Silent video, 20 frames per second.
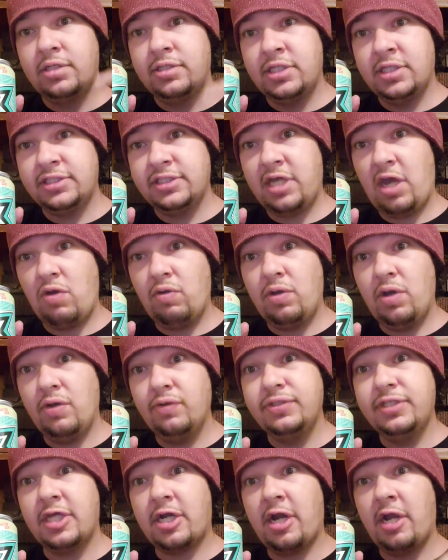discount
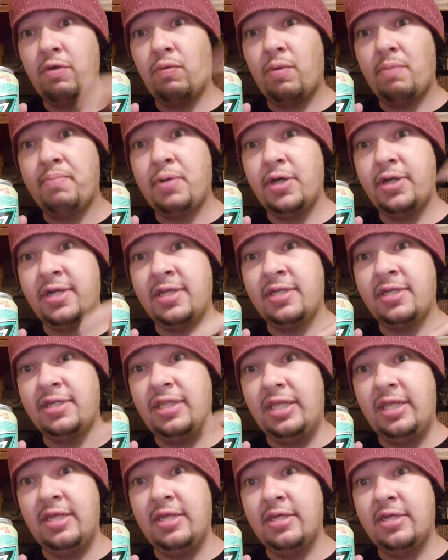code that I will put in
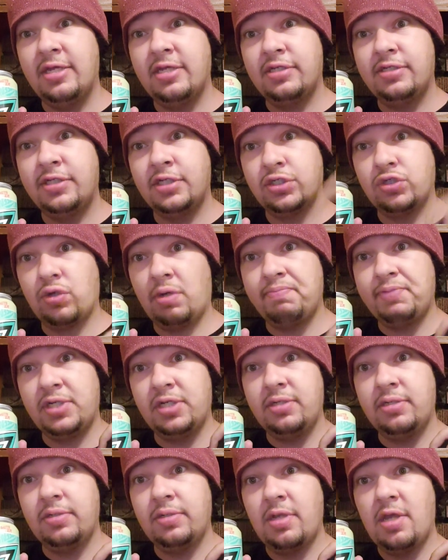the
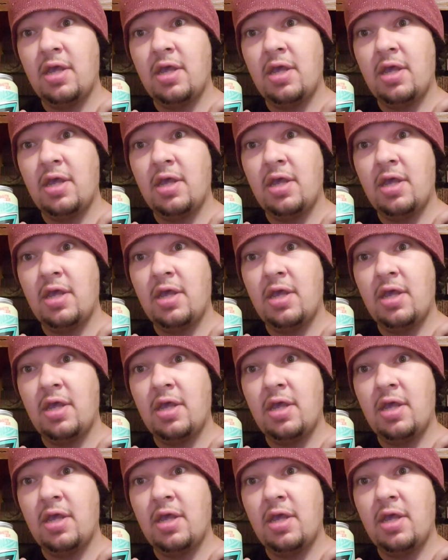description.